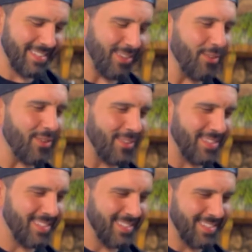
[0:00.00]
hold on.
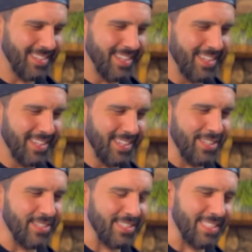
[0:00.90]

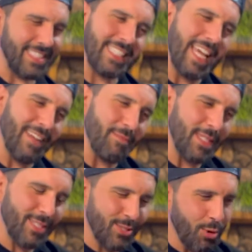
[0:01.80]
And she's like, Dad, I've
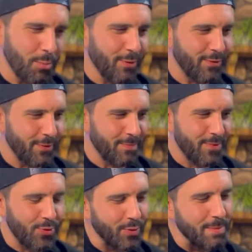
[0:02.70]
been sober for
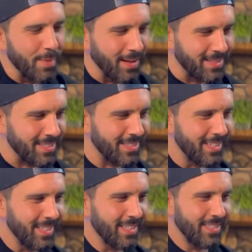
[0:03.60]
3 months.
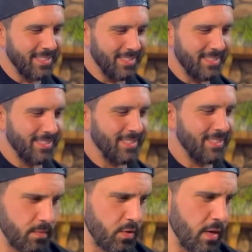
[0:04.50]

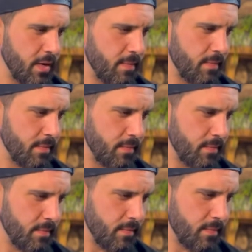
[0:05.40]
Try it.
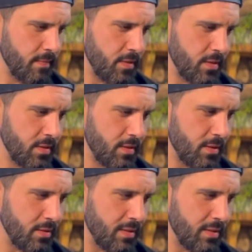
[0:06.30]
Just a little